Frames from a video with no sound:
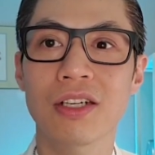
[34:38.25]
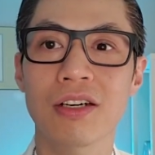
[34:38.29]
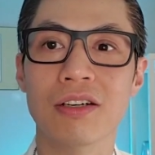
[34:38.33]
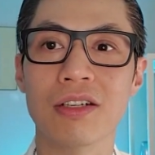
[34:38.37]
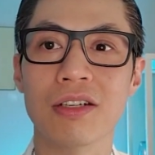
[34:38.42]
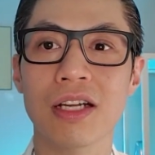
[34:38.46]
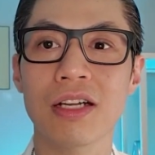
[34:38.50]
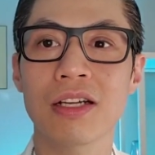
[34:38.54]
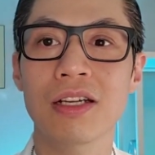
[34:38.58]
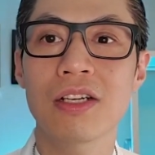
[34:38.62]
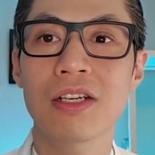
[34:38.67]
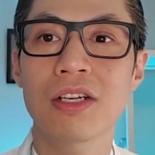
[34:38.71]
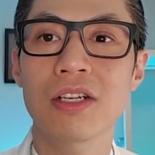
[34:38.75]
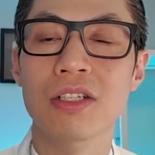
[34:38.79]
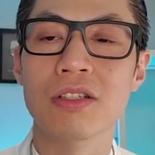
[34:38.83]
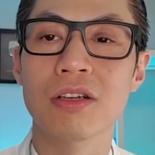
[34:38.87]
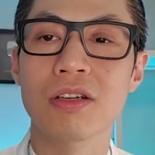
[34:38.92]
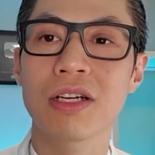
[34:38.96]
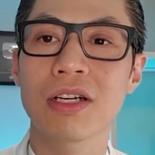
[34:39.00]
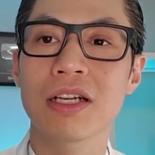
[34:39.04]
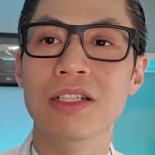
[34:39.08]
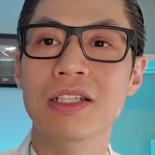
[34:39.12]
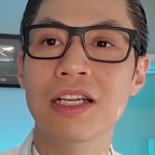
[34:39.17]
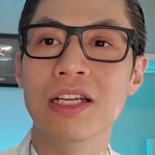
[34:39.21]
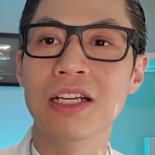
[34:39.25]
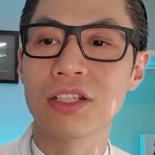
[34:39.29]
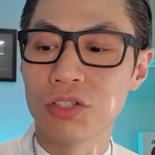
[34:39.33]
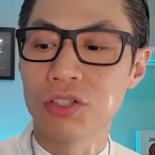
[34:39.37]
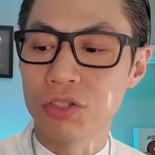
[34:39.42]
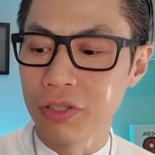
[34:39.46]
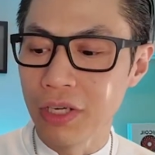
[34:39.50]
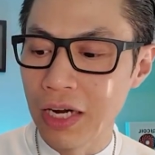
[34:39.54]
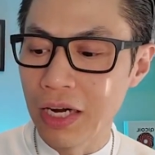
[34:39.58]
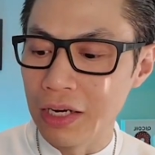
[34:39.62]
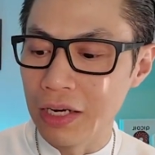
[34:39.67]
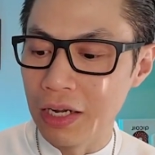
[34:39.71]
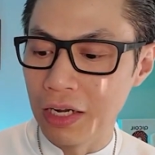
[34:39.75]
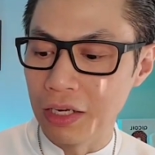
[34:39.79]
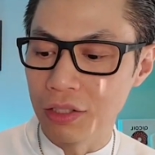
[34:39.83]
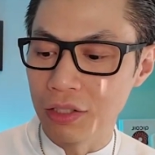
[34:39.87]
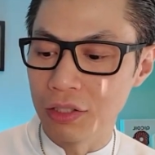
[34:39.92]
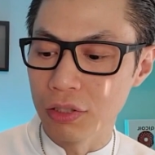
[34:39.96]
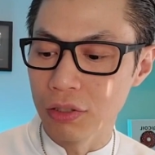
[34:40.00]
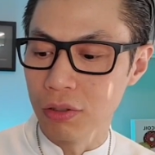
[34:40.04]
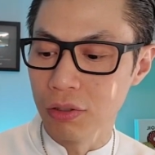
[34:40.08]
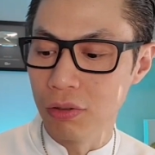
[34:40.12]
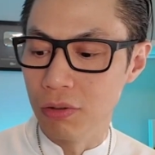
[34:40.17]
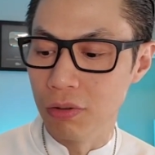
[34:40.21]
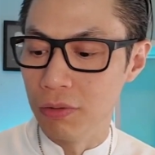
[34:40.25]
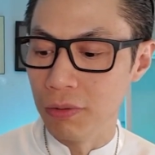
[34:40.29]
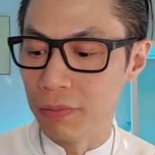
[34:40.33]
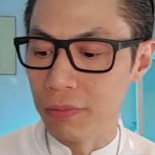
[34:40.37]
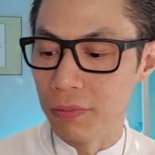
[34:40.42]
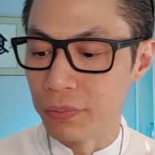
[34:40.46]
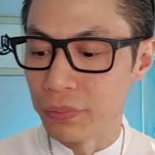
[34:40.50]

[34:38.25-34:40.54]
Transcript: Okay. So it takes training to